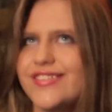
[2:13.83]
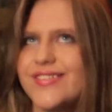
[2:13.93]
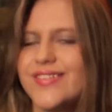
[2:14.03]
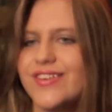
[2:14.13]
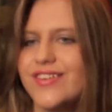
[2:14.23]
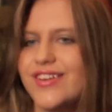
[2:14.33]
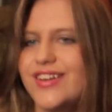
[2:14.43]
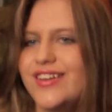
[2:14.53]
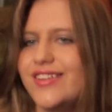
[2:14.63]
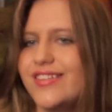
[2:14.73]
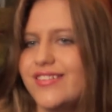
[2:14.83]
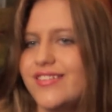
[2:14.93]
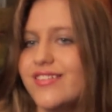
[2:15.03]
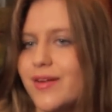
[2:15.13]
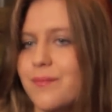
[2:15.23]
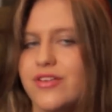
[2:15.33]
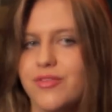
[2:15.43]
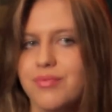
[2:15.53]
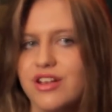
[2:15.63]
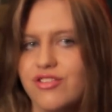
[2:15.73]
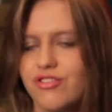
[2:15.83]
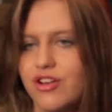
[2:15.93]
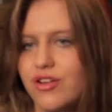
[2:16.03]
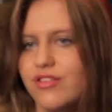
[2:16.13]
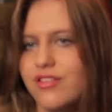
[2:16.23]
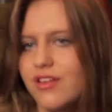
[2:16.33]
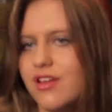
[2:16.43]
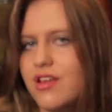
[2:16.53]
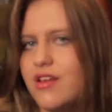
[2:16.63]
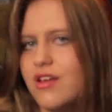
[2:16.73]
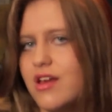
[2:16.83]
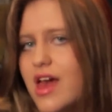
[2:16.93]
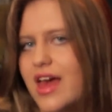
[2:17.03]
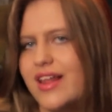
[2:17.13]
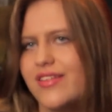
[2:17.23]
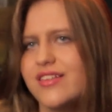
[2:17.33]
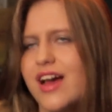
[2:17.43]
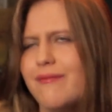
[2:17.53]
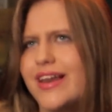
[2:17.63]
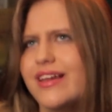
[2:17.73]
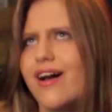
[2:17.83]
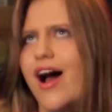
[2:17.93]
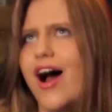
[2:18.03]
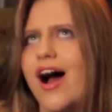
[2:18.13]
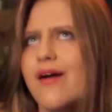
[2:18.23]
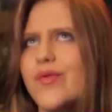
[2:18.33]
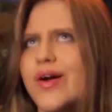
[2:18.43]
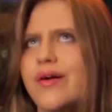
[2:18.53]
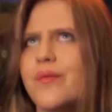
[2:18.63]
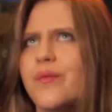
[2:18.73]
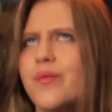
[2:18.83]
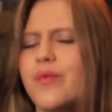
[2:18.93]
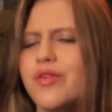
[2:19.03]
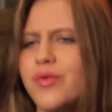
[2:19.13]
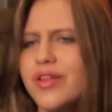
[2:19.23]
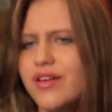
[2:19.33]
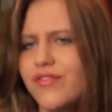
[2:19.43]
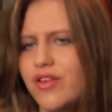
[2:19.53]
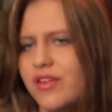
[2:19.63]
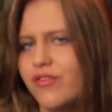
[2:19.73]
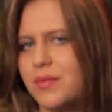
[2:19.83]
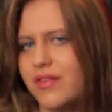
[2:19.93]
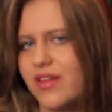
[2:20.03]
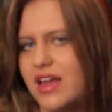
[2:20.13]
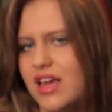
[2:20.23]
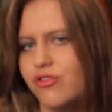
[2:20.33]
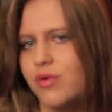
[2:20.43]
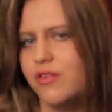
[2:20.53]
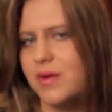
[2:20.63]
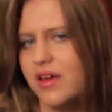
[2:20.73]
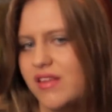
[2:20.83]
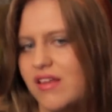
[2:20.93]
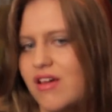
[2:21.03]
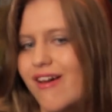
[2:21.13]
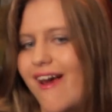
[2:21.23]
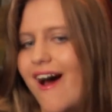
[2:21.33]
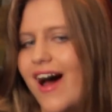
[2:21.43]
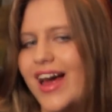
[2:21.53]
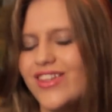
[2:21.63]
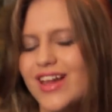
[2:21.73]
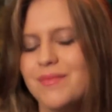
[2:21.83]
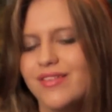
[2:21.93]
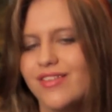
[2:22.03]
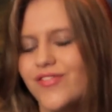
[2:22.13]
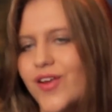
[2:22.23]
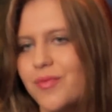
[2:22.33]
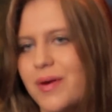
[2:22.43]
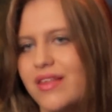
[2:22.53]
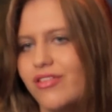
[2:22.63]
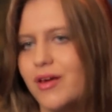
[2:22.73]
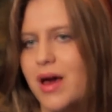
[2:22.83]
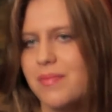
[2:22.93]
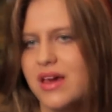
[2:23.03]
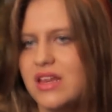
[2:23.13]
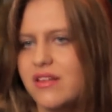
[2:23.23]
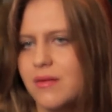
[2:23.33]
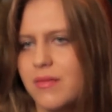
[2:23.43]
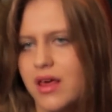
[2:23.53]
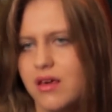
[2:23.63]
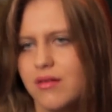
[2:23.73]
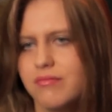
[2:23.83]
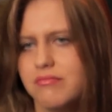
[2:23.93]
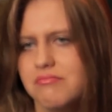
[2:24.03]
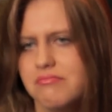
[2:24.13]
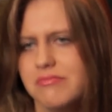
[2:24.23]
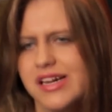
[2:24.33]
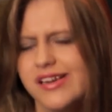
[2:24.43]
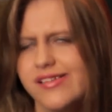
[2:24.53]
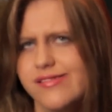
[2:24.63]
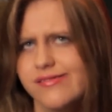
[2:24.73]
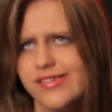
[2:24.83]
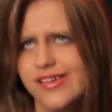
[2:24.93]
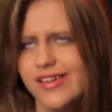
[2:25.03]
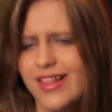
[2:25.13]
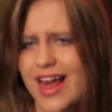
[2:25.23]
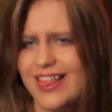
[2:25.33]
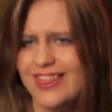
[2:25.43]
doesn't look good. This is just like a bunch of brush strokes." And at that time, what was really confusing for me at that age was because I'd look at Mrs. Folks' paintings, look at my paintings, I'm like, why do it look like